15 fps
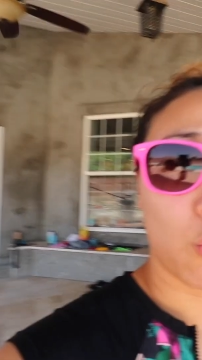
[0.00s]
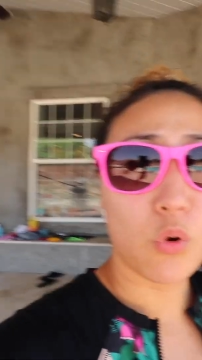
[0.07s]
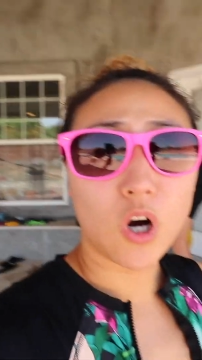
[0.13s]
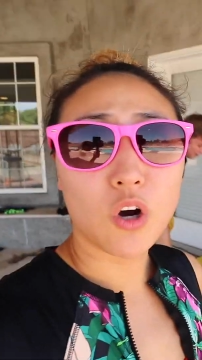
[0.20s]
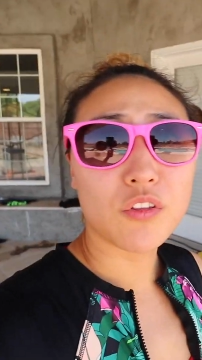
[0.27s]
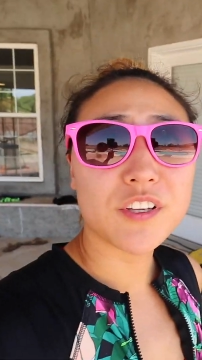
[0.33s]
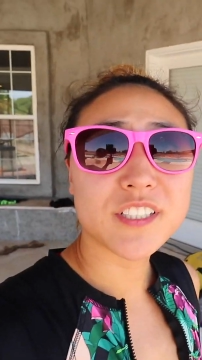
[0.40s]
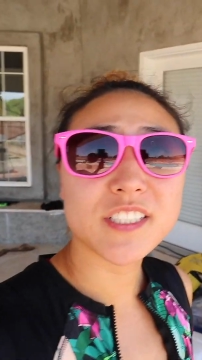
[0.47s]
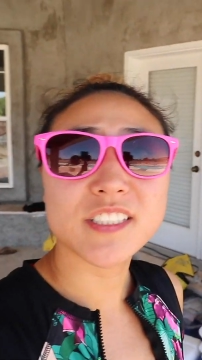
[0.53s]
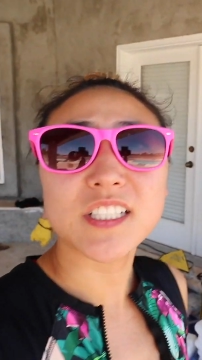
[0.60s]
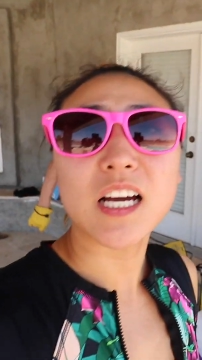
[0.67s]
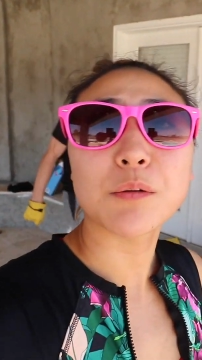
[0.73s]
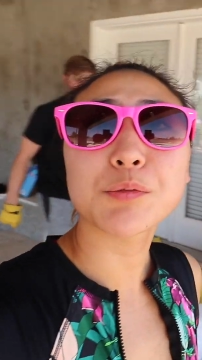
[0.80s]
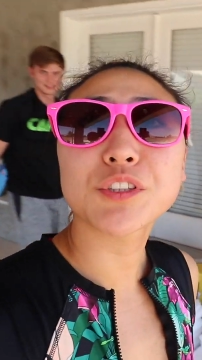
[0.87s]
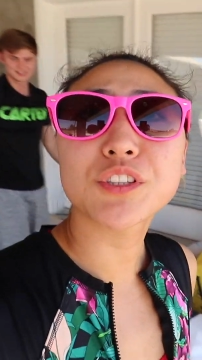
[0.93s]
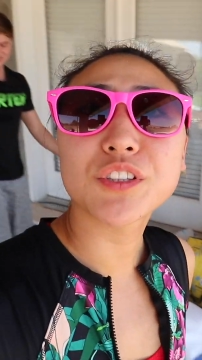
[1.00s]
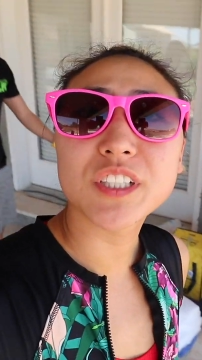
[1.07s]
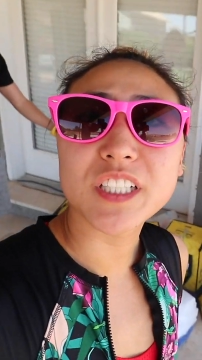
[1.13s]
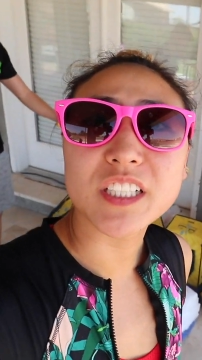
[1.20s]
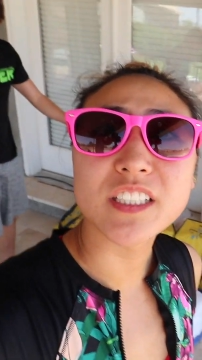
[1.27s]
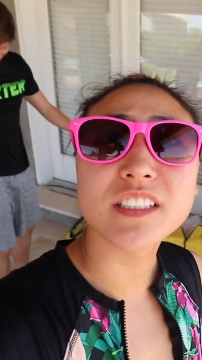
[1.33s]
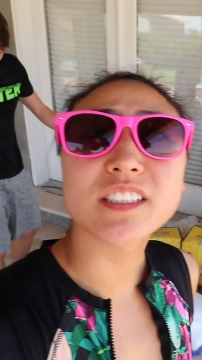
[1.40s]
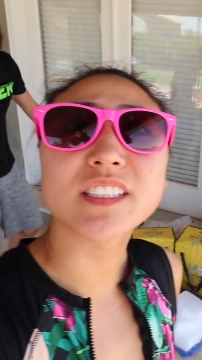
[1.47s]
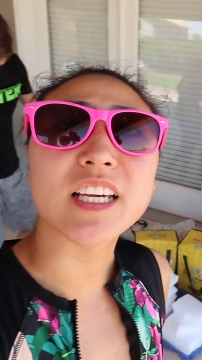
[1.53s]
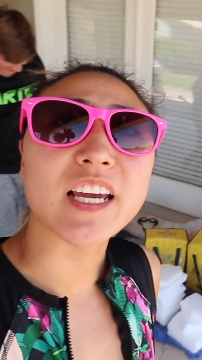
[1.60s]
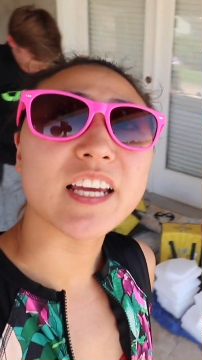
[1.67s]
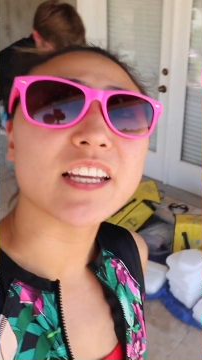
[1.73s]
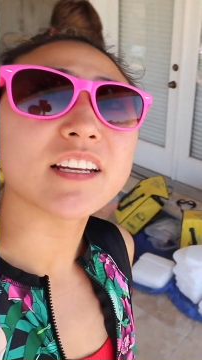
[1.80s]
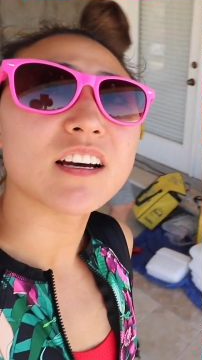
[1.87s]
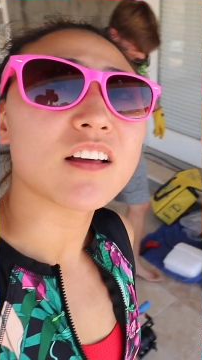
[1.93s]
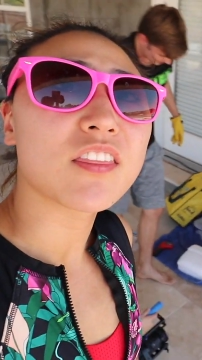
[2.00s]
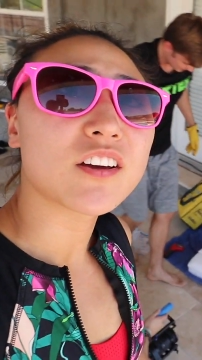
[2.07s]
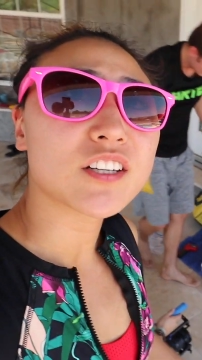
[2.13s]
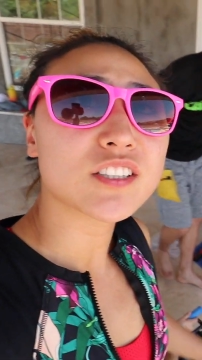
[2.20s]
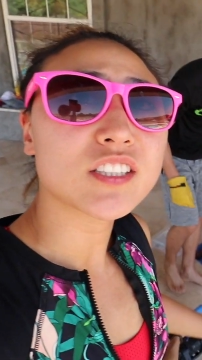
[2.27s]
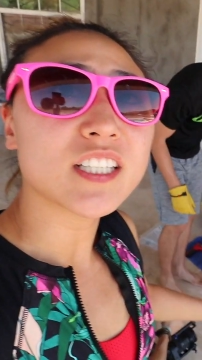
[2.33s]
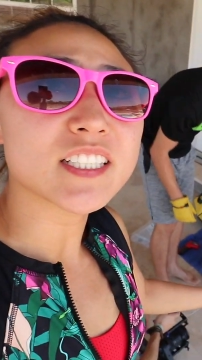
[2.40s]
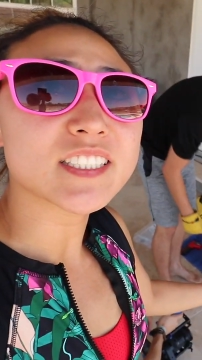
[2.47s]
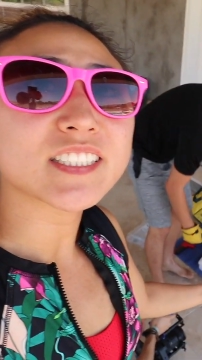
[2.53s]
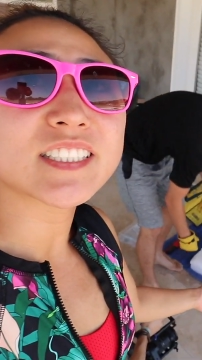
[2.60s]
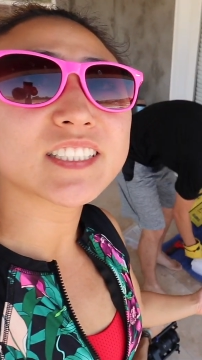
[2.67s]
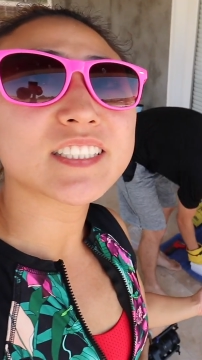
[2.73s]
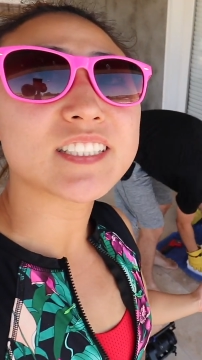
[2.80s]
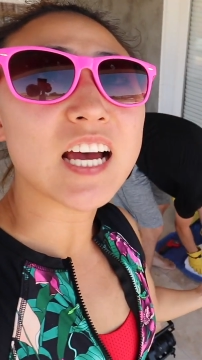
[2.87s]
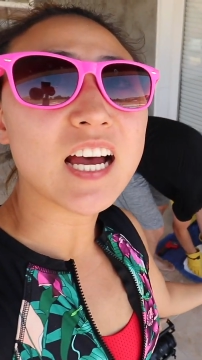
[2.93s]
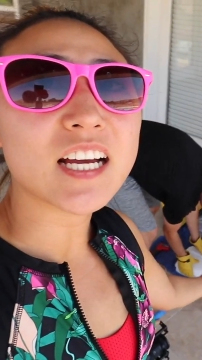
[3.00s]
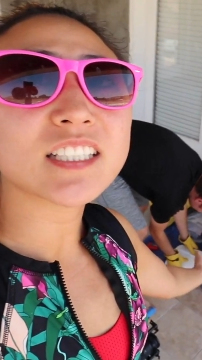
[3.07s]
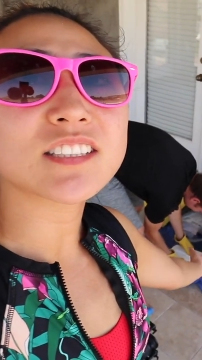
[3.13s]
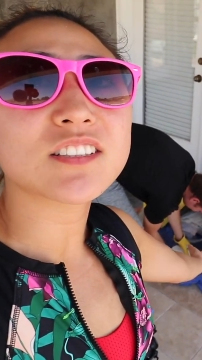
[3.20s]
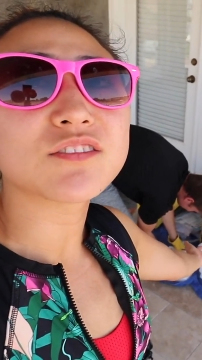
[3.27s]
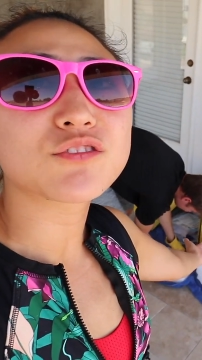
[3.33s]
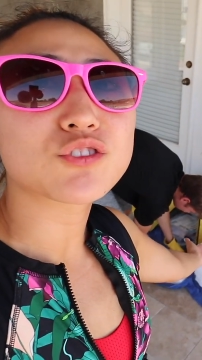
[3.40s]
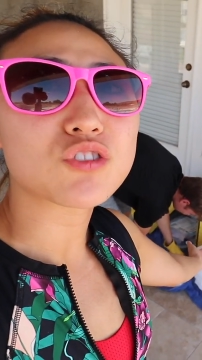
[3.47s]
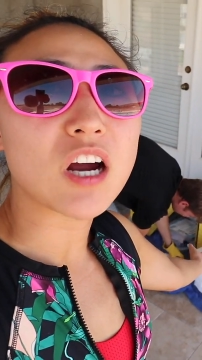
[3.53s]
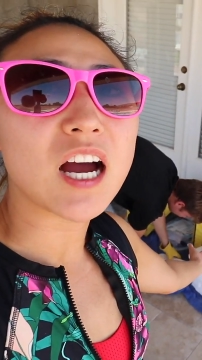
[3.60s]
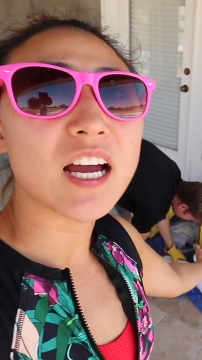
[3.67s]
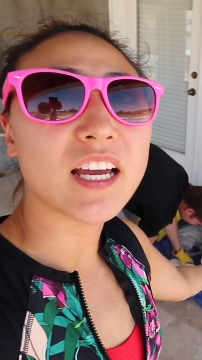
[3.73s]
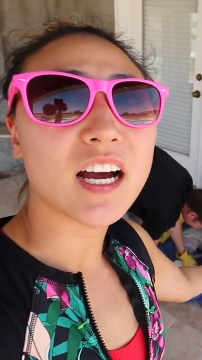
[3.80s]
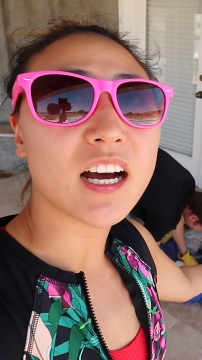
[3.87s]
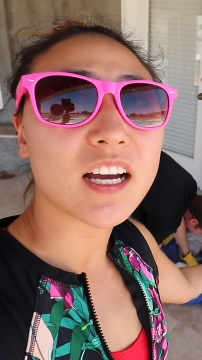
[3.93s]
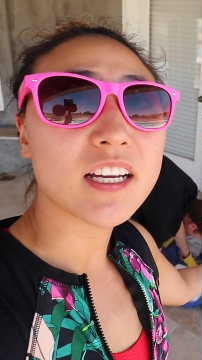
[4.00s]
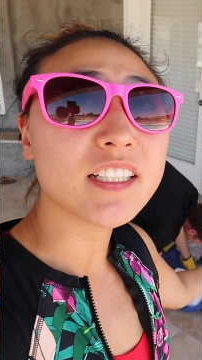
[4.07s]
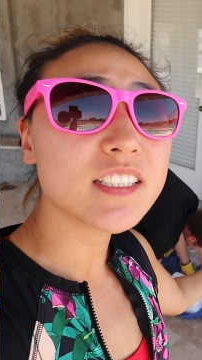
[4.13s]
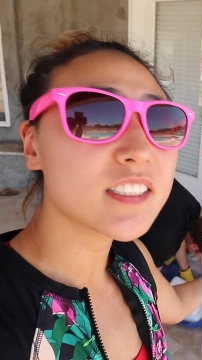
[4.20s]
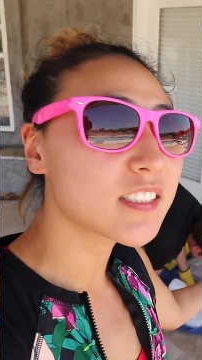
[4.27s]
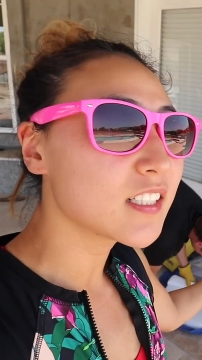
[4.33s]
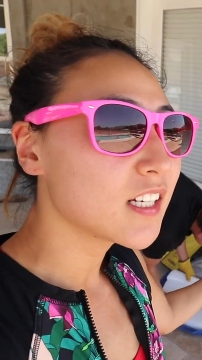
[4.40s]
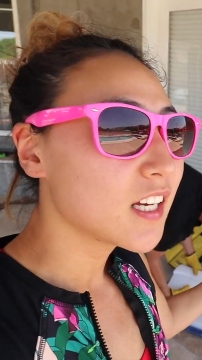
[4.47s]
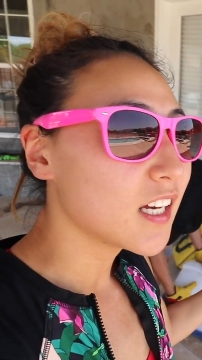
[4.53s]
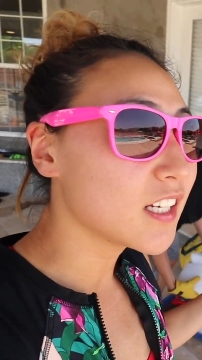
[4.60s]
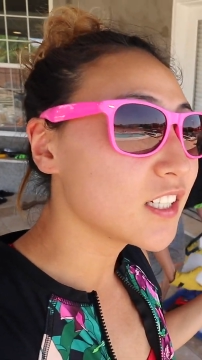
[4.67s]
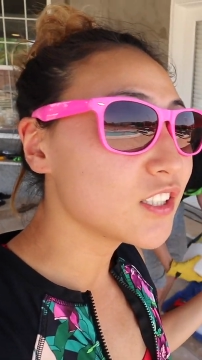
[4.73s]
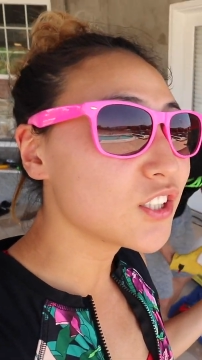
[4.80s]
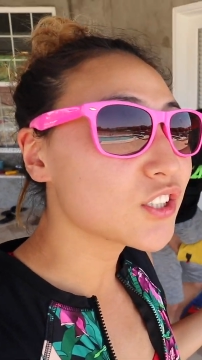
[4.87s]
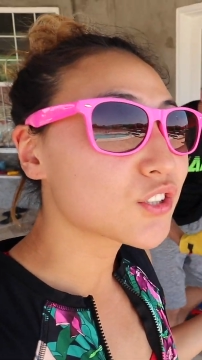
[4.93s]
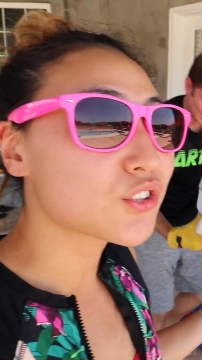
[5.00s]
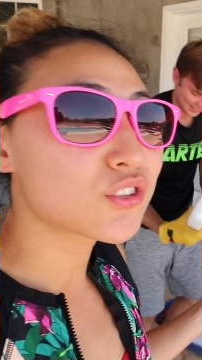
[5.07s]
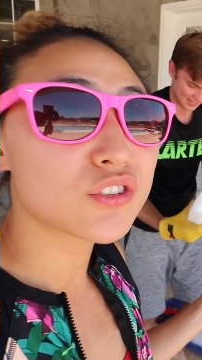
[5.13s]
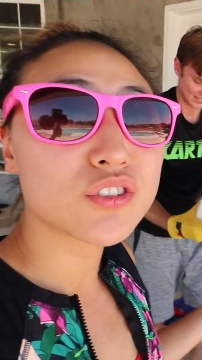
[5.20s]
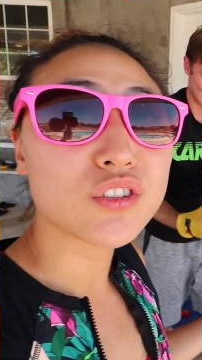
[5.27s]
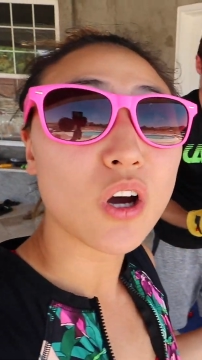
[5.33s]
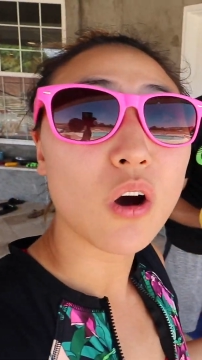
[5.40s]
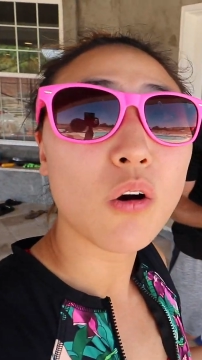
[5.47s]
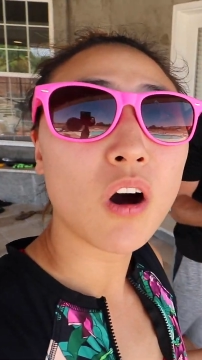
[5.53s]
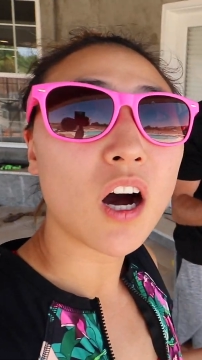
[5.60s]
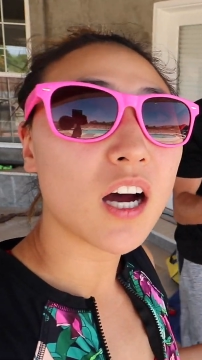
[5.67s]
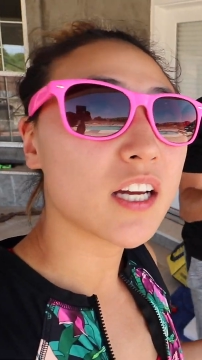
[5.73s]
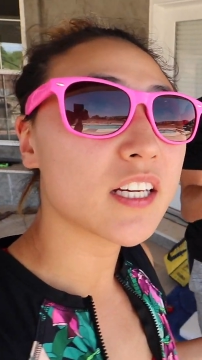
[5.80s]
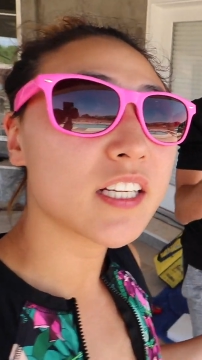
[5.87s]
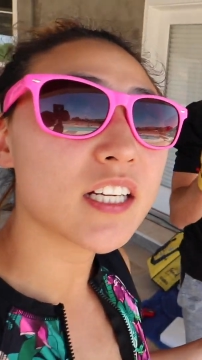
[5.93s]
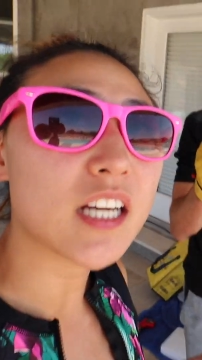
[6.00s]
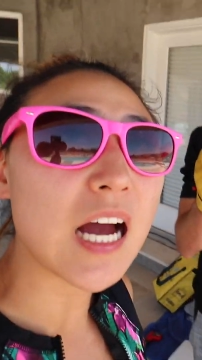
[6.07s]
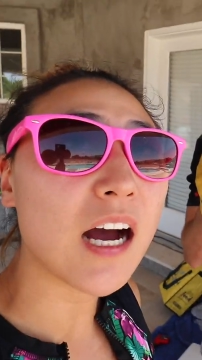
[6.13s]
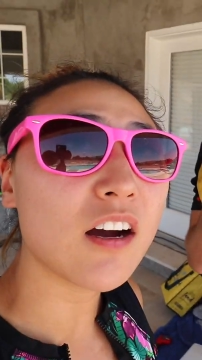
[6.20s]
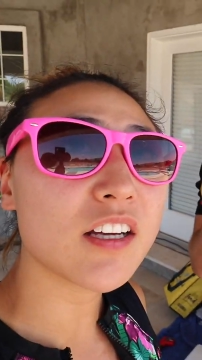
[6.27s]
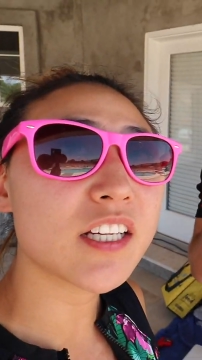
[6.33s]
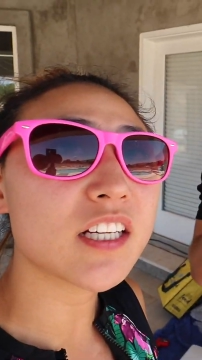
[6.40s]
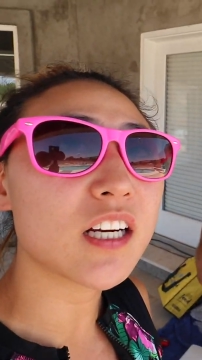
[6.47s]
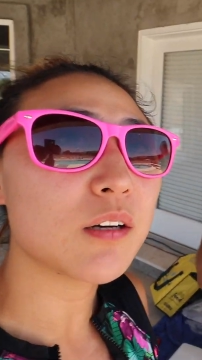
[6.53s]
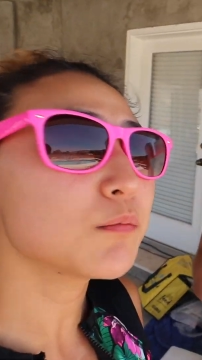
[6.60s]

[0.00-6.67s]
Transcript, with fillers: Whoa, this is absolutely insane. There's like stacks of dry ice yeah. and it is so hot here, out here.